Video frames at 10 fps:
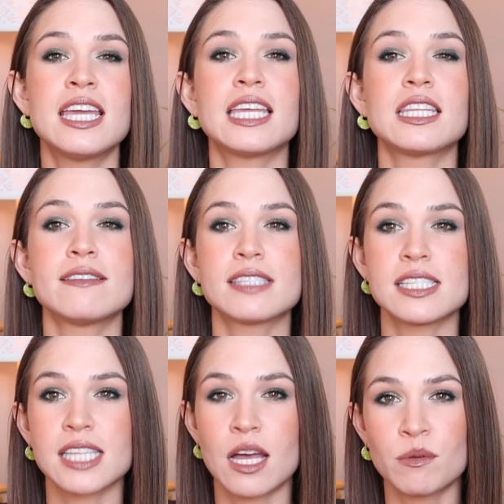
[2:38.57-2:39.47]
It leaves the
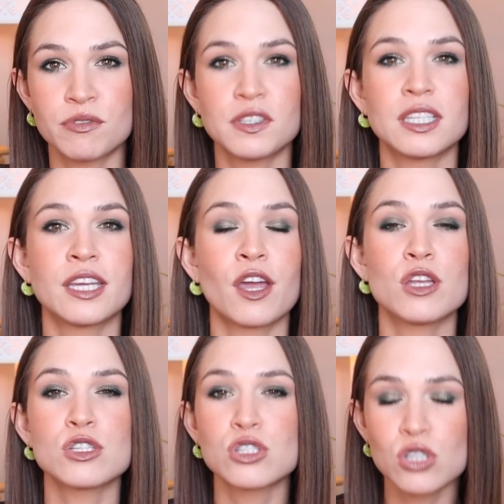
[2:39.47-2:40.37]
scalp feeling
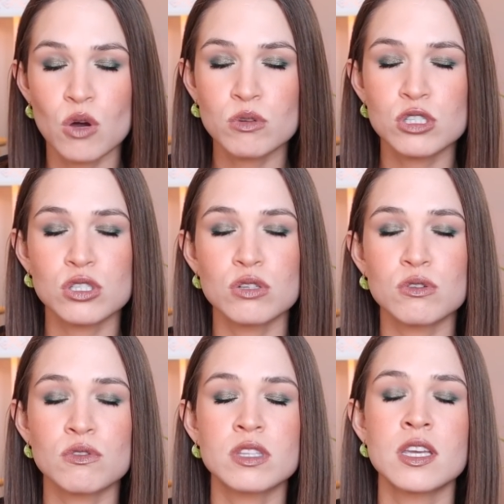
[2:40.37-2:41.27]
so
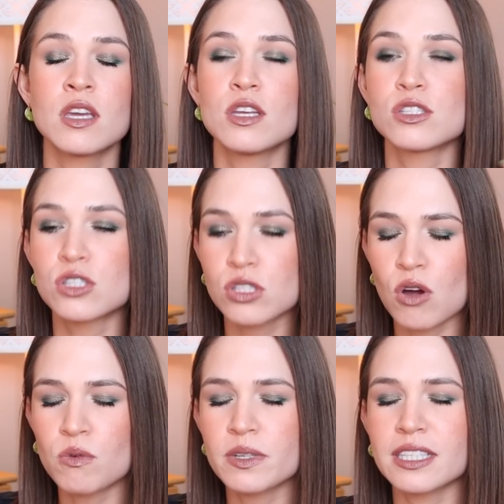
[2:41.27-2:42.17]
soothed,
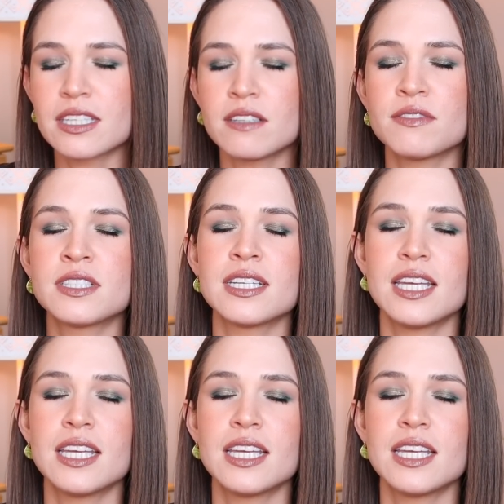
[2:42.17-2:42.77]
so relieved.